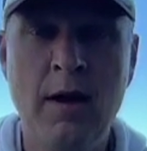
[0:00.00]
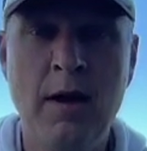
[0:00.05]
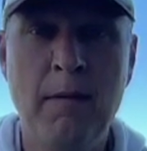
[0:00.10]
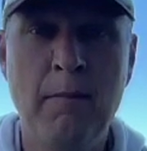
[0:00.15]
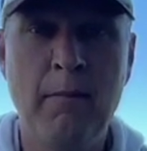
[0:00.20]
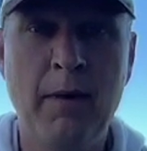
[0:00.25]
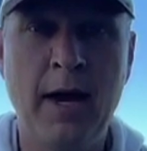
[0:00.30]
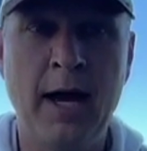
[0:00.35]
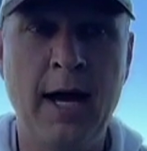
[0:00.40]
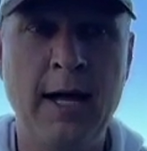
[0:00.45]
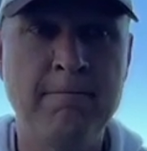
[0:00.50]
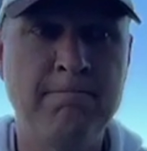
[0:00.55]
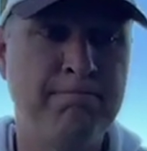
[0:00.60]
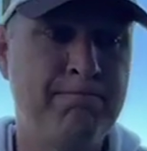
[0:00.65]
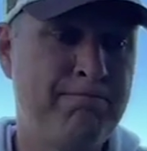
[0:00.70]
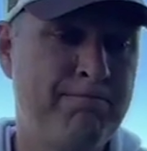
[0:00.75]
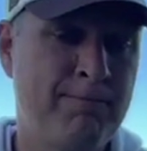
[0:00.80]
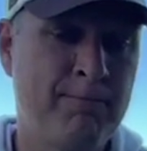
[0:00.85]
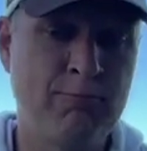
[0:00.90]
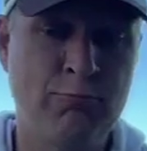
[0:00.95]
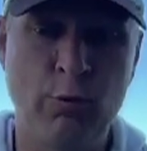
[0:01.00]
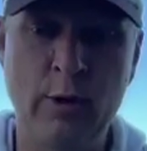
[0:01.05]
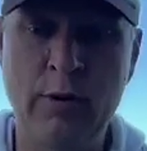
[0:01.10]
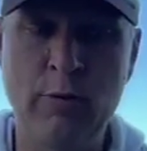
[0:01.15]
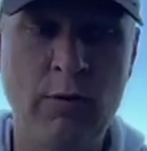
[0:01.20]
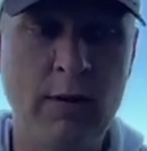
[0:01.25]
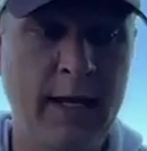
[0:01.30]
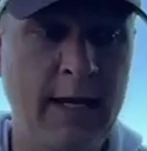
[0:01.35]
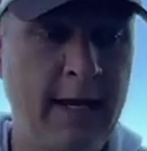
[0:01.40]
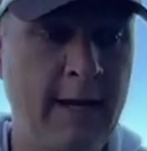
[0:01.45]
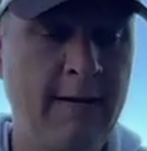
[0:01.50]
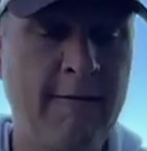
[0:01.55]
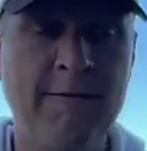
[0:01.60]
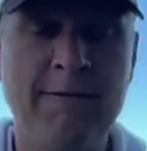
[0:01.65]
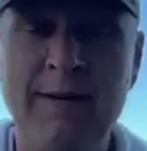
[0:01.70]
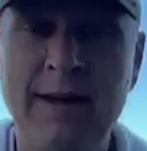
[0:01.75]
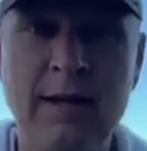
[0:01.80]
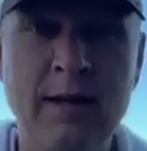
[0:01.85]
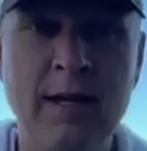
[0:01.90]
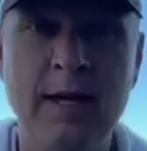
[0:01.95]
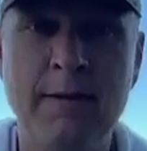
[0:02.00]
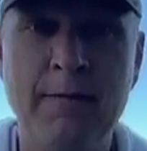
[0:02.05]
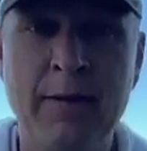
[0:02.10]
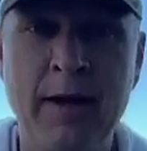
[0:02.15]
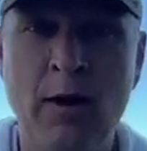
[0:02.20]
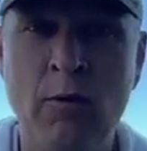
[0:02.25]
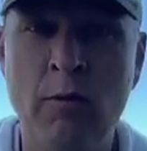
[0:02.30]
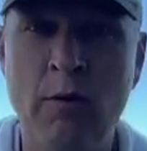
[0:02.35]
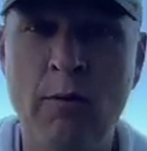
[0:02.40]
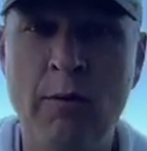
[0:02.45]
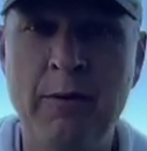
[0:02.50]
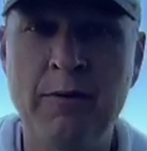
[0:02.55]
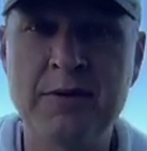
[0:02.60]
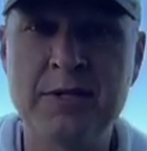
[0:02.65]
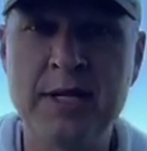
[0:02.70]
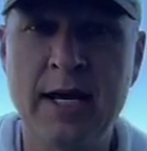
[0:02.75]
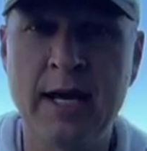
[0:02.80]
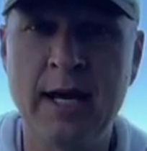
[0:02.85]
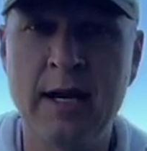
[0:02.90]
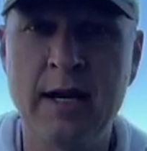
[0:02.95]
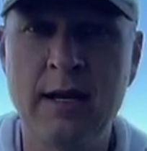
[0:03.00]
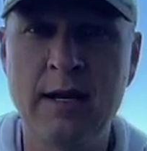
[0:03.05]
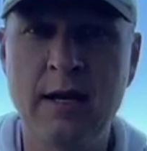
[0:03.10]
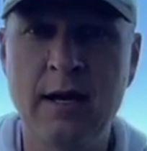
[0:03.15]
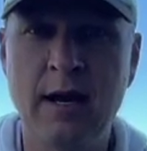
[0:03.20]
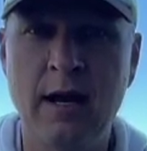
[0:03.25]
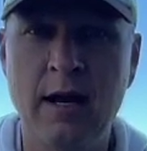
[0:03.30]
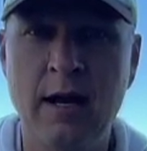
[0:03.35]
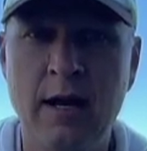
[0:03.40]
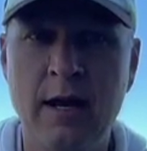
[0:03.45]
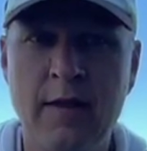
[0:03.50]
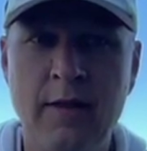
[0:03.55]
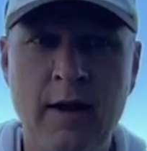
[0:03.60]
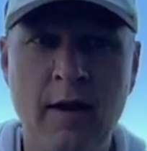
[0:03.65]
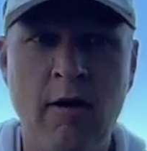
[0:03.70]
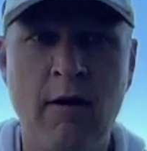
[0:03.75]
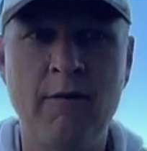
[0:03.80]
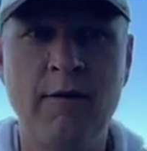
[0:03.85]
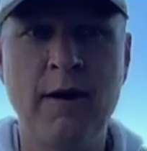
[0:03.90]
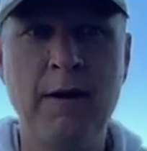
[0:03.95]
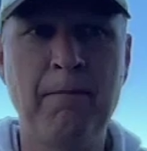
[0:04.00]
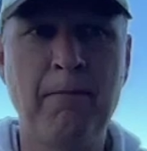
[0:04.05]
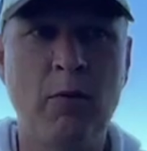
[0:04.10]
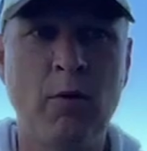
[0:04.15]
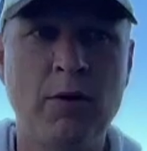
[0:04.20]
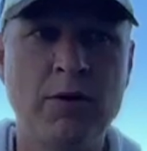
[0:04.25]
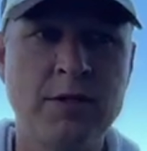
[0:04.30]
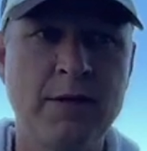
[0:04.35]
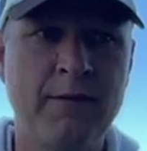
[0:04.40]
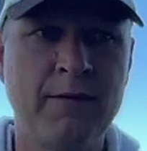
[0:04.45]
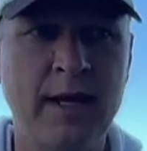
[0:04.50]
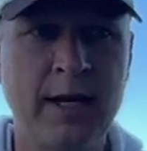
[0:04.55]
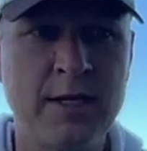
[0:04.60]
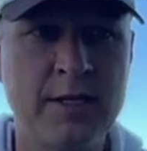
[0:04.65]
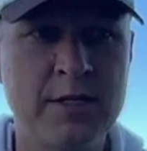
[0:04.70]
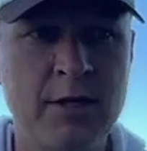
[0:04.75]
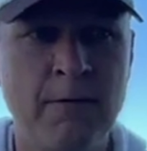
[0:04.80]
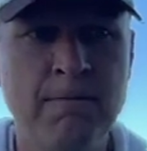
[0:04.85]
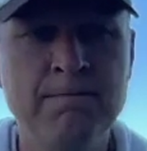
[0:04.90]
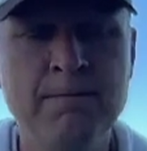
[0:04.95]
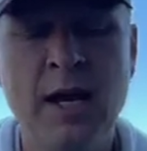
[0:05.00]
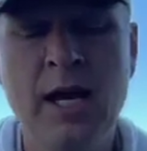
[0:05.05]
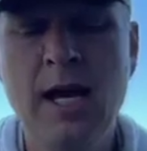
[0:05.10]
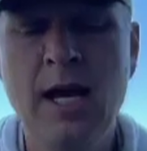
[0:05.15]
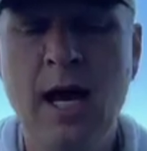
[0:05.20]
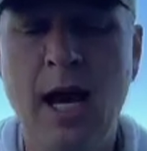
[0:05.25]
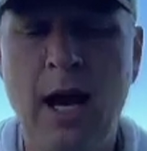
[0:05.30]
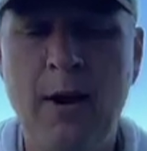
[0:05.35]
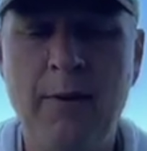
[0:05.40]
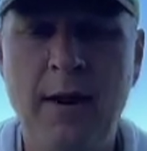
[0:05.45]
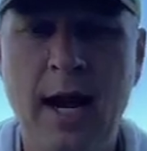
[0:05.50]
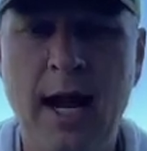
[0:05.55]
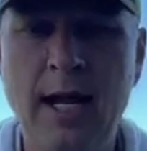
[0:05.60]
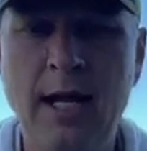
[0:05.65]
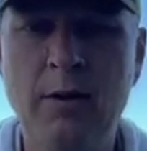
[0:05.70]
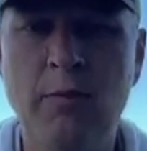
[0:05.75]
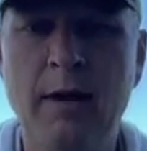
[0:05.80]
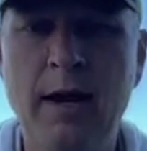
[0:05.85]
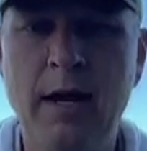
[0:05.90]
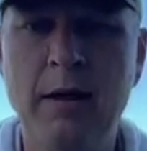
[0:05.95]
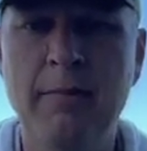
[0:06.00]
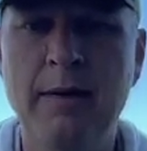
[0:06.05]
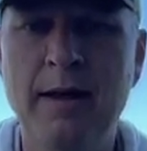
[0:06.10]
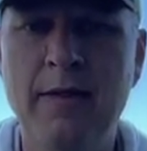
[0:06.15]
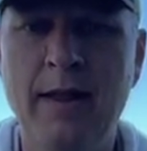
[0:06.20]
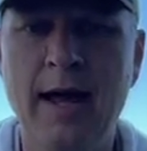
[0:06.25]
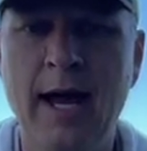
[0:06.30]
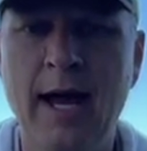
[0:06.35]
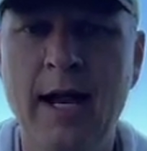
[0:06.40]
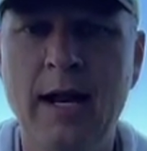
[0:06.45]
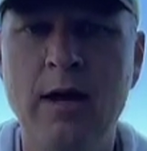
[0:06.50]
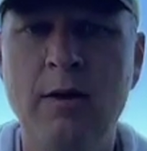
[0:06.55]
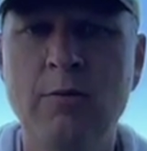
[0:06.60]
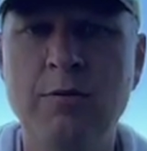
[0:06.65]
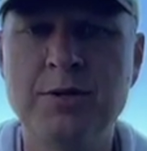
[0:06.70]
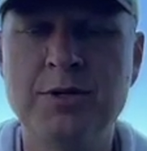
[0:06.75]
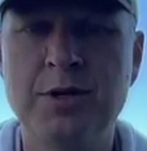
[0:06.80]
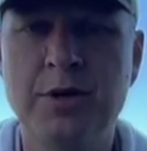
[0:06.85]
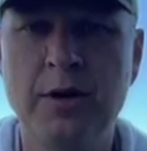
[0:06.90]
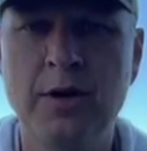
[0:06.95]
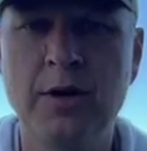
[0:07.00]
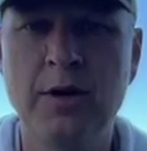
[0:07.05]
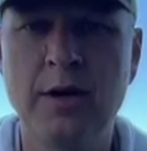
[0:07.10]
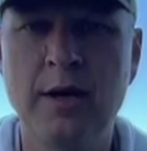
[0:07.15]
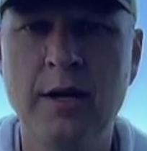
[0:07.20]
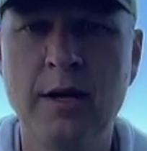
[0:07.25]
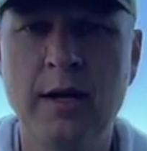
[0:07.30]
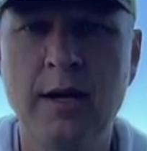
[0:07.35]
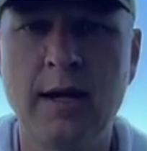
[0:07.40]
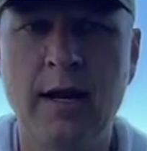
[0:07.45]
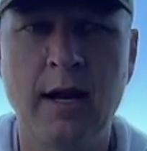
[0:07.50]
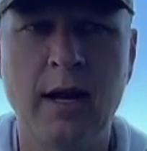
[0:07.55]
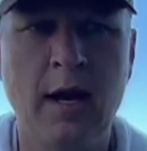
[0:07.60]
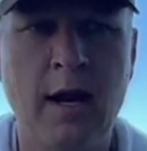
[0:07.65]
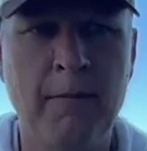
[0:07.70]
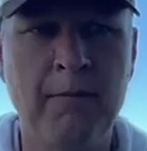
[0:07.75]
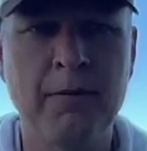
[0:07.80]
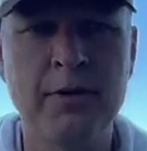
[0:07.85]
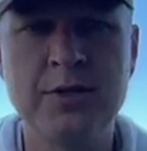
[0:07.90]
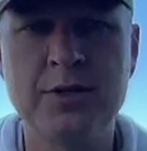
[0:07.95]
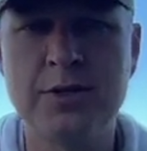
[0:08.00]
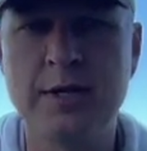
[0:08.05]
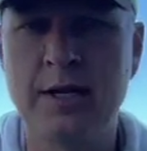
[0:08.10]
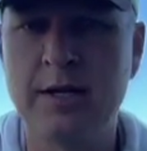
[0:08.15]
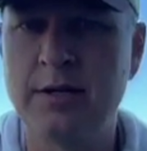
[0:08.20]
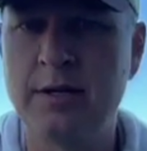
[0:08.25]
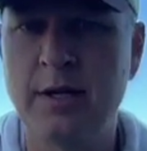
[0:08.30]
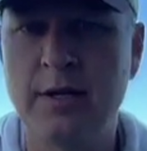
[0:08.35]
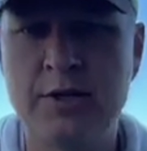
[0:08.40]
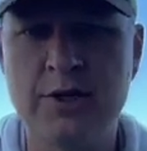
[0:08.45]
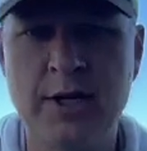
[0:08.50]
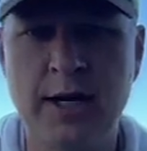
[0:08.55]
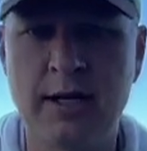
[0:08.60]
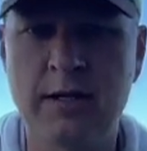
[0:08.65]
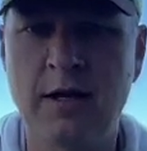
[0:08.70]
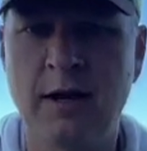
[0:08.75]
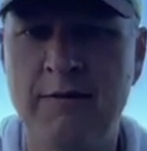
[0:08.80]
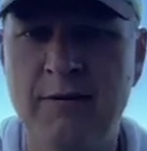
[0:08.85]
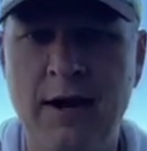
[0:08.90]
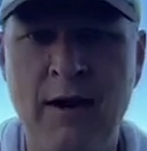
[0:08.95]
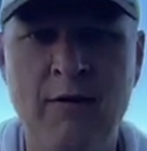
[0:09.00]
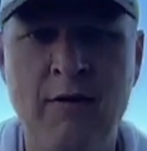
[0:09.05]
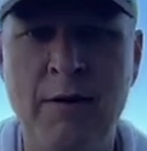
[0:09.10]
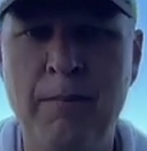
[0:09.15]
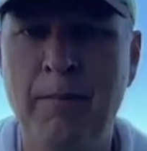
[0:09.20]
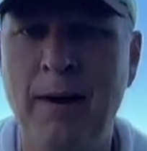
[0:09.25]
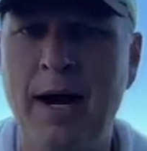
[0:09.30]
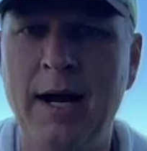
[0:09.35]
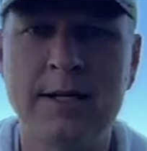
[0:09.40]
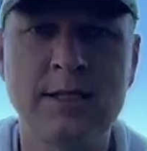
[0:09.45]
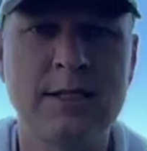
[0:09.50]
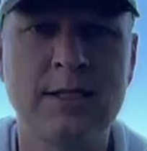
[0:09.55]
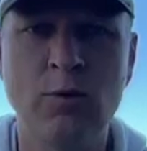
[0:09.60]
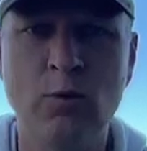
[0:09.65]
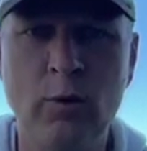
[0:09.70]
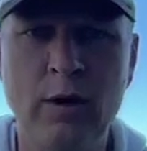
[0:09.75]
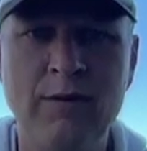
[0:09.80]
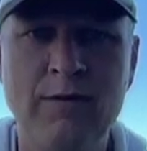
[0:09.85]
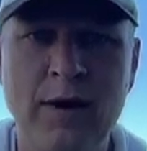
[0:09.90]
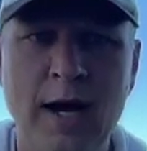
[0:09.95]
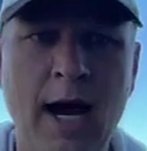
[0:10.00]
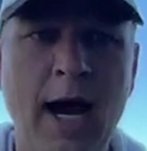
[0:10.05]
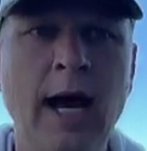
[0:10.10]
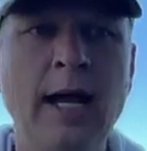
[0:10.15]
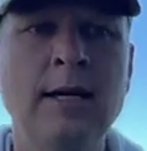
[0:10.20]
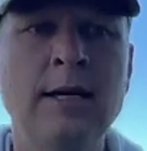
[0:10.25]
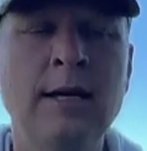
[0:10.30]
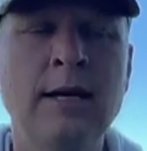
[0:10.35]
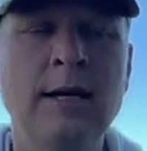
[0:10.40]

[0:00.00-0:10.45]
but we really didn't feel it there where we were staying in the RV portion of things. So I would highly recommend that. It was good. It accomplished, it checked off every box that we've got